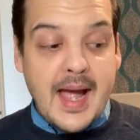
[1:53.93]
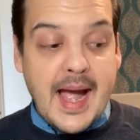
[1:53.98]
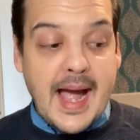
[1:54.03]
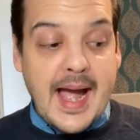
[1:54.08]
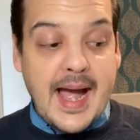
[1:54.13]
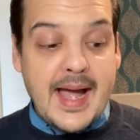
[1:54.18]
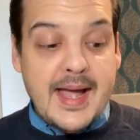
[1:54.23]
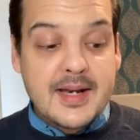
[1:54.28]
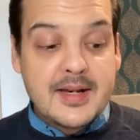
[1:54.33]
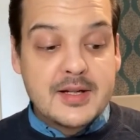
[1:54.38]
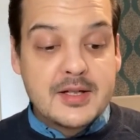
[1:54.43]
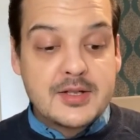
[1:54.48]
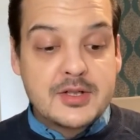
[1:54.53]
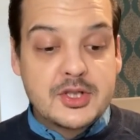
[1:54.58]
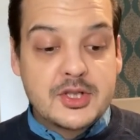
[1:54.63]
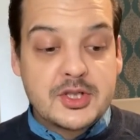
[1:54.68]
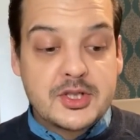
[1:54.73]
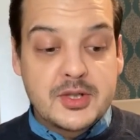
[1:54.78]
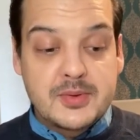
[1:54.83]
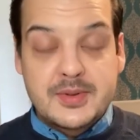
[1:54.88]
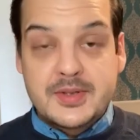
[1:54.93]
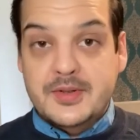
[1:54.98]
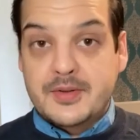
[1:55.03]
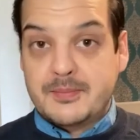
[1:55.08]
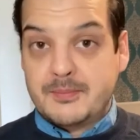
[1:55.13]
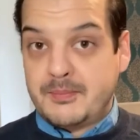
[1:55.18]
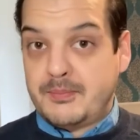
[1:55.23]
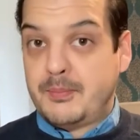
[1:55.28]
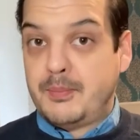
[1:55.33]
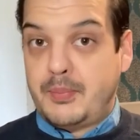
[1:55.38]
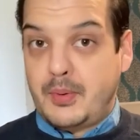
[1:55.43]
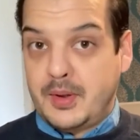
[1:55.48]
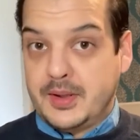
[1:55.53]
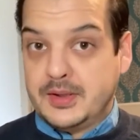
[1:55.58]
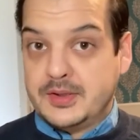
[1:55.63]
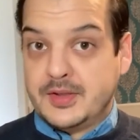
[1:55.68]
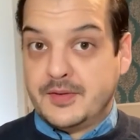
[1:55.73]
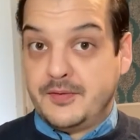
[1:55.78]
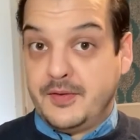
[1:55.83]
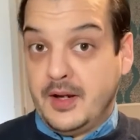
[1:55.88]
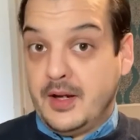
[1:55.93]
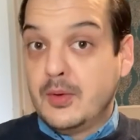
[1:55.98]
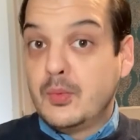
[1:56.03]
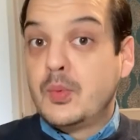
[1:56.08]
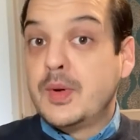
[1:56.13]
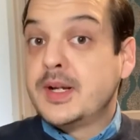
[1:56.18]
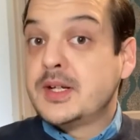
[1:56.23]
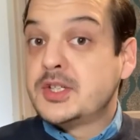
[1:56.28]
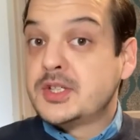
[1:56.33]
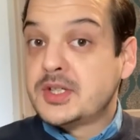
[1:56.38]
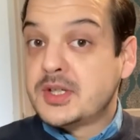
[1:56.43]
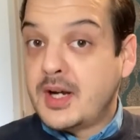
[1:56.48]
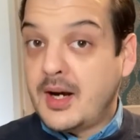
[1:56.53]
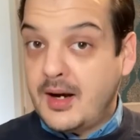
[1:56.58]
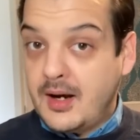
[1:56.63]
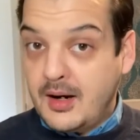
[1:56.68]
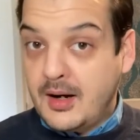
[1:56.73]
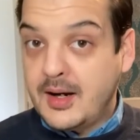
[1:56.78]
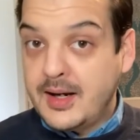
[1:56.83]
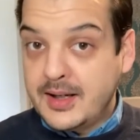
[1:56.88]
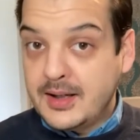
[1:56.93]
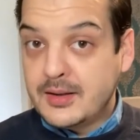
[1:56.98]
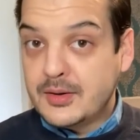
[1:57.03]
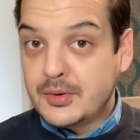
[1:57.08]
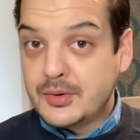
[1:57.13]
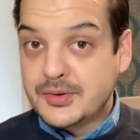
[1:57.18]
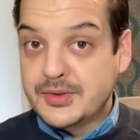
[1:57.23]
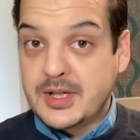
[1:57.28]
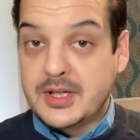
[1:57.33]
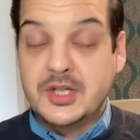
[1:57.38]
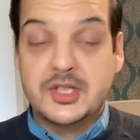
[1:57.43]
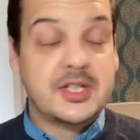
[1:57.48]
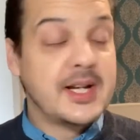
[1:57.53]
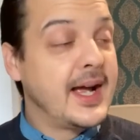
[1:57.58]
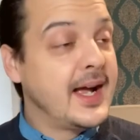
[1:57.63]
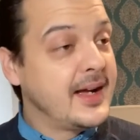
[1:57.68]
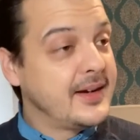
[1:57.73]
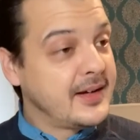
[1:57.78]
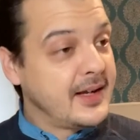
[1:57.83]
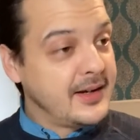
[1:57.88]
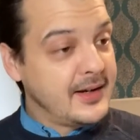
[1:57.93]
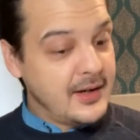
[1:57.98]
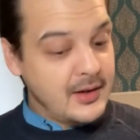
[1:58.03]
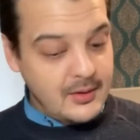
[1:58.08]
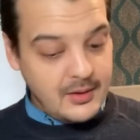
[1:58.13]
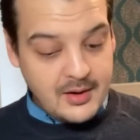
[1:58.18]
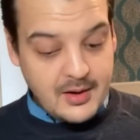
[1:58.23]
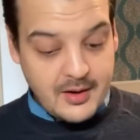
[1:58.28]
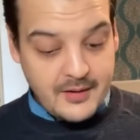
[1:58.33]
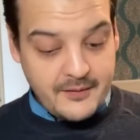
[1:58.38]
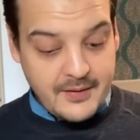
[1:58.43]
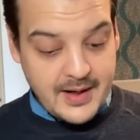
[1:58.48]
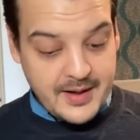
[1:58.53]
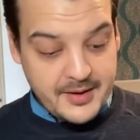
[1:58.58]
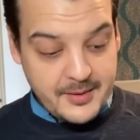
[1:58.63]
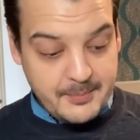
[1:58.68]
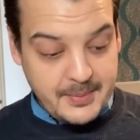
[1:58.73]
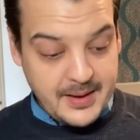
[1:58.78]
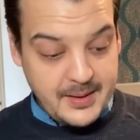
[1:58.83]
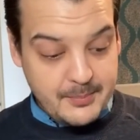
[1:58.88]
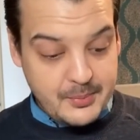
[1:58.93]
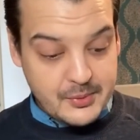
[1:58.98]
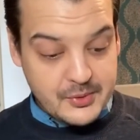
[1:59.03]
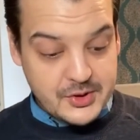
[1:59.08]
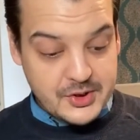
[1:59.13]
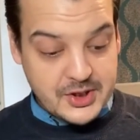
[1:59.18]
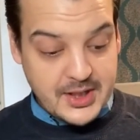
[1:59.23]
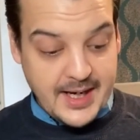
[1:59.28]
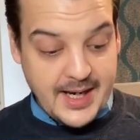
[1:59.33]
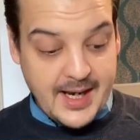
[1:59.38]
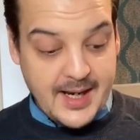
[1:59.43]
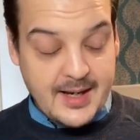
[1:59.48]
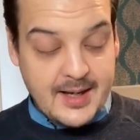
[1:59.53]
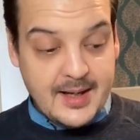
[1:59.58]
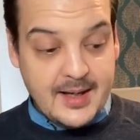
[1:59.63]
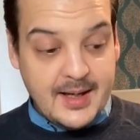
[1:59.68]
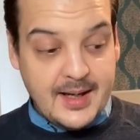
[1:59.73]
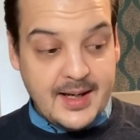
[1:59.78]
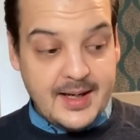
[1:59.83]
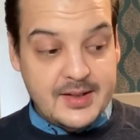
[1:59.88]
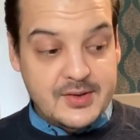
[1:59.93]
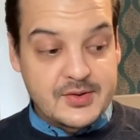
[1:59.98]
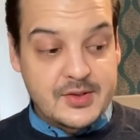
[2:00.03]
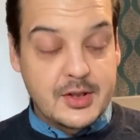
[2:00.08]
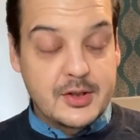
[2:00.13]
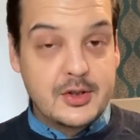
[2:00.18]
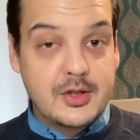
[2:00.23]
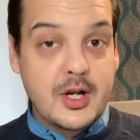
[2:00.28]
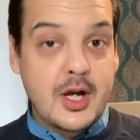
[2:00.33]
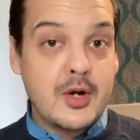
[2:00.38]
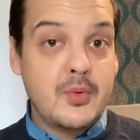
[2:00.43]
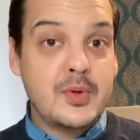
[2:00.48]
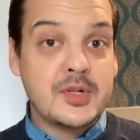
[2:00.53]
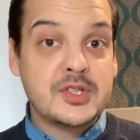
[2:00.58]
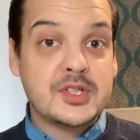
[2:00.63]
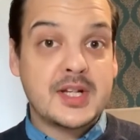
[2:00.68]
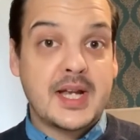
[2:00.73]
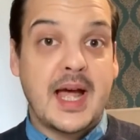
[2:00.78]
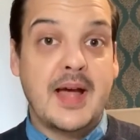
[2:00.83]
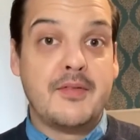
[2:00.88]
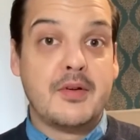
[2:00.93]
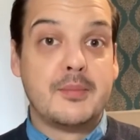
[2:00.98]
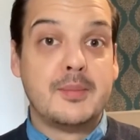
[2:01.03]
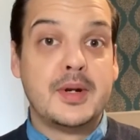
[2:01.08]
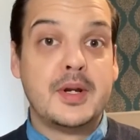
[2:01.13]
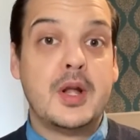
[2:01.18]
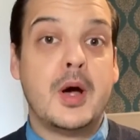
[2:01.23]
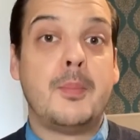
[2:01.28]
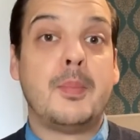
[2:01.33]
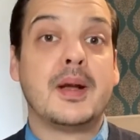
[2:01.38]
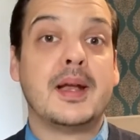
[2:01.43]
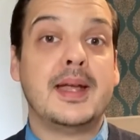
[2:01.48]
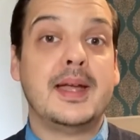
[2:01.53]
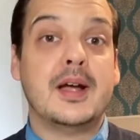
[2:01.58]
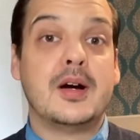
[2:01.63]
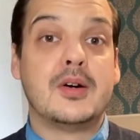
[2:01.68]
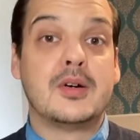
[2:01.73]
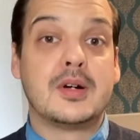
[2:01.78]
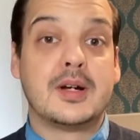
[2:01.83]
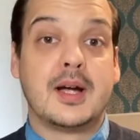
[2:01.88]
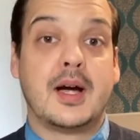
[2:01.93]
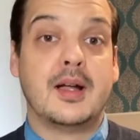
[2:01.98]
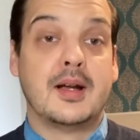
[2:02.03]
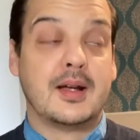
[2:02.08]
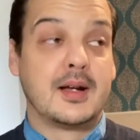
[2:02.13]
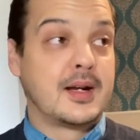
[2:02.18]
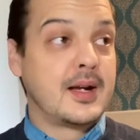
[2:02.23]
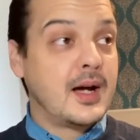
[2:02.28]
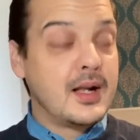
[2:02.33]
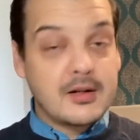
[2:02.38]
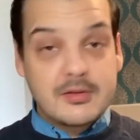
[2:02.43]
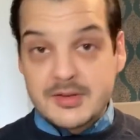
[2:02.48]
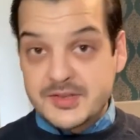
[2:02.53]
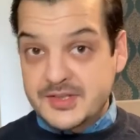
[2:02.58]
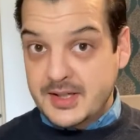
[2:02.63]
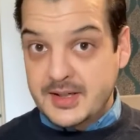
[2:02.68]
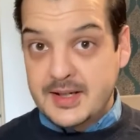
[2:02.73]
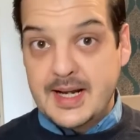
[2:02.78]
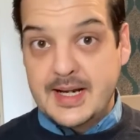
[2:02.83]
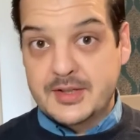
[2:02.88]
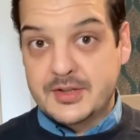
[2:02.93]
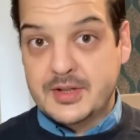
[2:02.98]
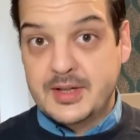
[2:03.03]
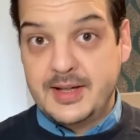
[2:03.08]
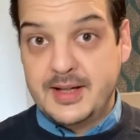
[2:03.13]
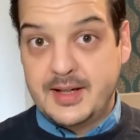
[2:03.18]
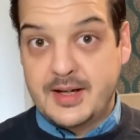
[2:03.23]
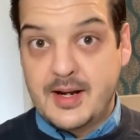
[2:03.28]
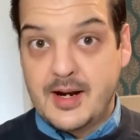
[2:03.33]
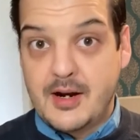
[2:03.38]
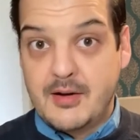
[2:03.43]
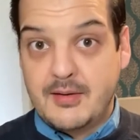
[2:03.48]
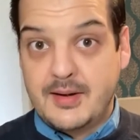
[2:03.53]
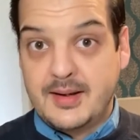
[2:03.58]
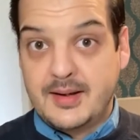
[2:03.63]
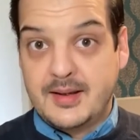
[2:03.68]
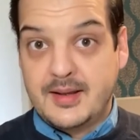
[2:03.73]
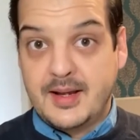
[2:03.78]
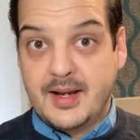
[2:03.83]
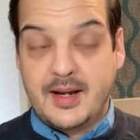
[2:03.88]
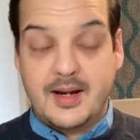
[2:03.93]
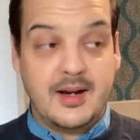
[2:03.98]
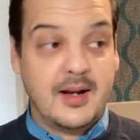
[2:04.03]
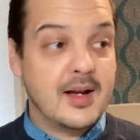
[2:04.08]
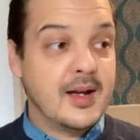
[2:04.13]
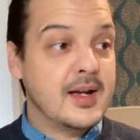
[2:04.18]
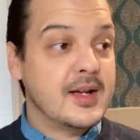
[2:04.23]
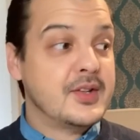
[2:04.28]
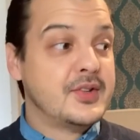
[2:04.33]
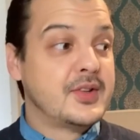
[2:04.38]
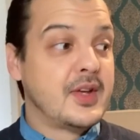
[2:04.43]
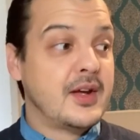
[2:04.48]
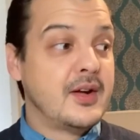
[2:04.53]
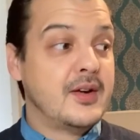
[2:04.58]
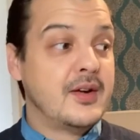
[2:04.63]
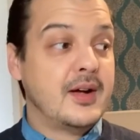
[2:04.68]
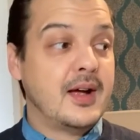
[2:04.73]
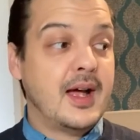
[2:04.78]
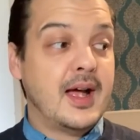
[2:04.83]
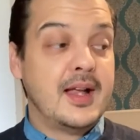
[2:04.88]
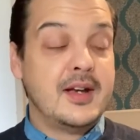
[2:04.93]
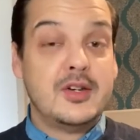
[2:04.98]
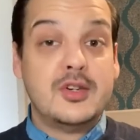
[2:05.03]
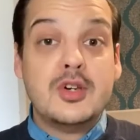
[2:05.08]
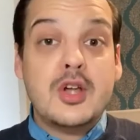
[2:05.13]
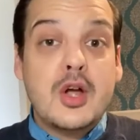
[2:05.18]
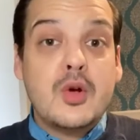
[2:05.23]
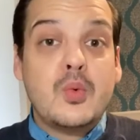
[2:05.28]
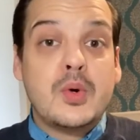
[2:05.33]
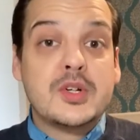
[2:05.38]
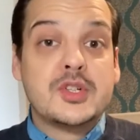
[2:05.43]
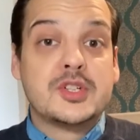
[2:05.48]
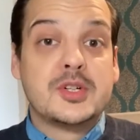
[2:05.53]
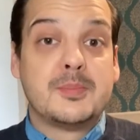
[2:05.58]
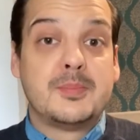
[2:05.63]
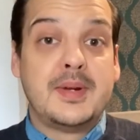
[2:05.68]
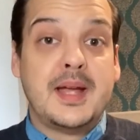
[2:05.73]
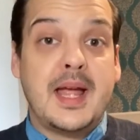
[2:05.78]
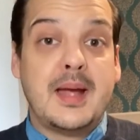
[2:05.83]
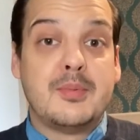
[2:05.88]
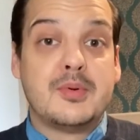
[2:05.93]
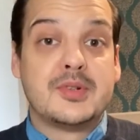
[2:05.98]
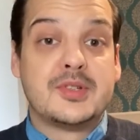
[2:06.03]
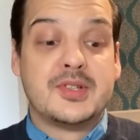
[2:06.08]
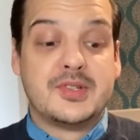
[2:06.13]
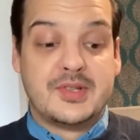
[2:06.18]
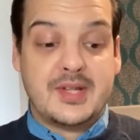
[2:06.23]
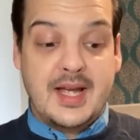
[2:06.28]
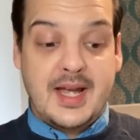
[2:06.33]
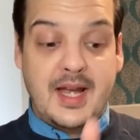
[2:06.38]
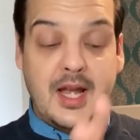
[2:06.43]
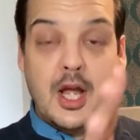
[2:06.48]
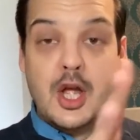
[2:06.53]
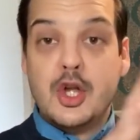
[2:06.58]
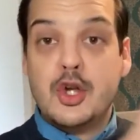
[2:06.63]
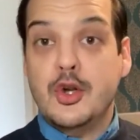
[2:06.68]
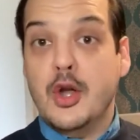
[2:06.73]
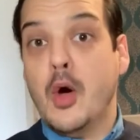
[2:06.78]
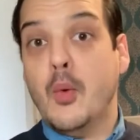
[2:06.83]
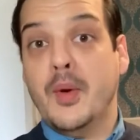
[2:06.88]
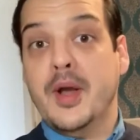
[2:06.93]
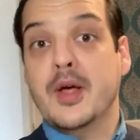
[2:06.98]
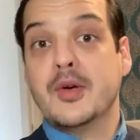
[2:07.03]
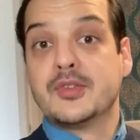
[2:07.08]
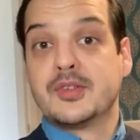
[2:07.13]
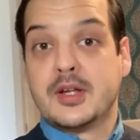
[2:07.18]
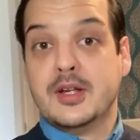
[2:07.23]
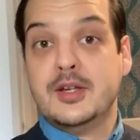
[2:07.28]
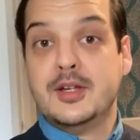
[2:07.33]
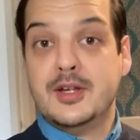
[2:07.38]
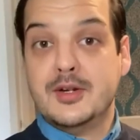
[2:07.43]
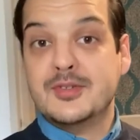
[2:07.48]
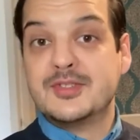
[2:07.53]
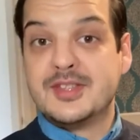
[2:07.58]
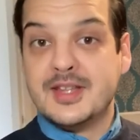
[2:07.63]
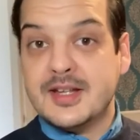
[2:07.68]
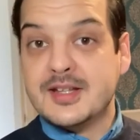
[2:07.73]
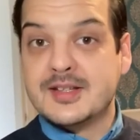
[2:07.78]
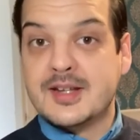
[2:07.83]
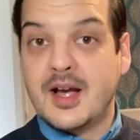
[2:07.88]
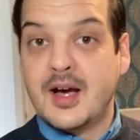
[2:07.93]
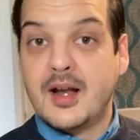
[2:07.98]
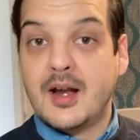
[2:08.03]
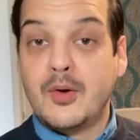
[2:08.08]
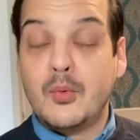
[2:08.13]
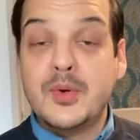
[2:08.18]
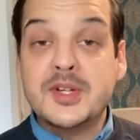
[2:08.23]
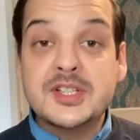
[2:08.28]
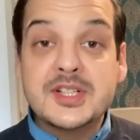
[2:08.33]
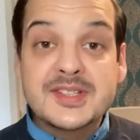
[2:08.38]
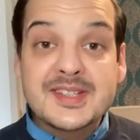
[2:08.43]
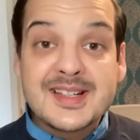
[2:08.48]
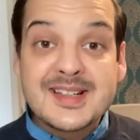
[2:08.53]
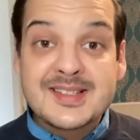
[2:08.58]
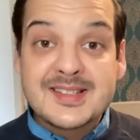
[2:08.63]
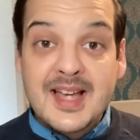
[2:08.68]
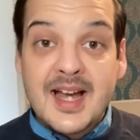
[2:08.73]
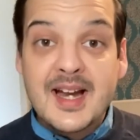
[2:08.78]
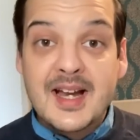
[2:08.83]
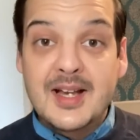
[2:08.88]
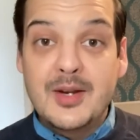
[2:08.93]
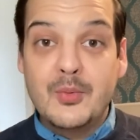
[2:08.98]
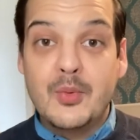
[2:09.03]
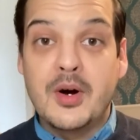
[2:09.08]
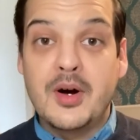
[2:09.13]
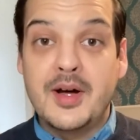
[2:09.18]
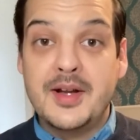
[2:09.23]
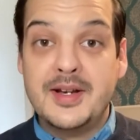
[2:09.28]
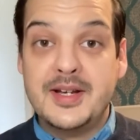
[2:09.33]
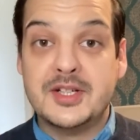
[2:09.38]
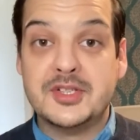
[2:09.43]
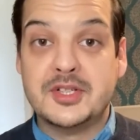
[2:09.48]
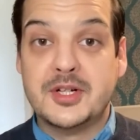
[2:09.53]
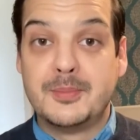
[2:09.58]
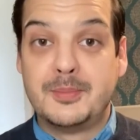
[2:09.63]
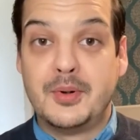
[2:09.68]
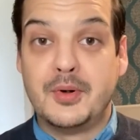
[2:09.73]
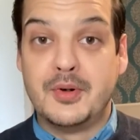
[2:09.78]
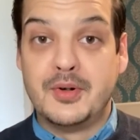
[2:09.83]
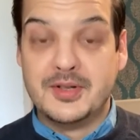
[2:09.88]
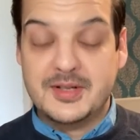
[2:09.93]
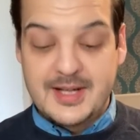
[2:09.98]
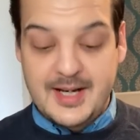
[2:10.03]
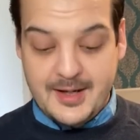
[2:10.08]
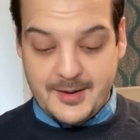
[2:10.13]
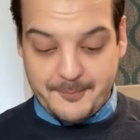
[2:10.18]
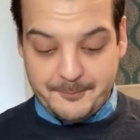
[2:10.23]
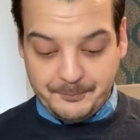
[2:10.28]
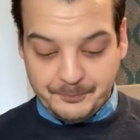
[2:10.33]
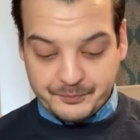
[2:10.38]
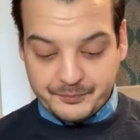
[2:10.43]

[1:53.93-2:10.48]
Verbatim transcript: And Stuart's point of view, which I also share, and I know a lot of other people share, is that no one should have a monopoly on colour. Colour naturally occurring thing. So no one should be able to say, no one else can use this colour, which is exactly what Anish Kapoor did.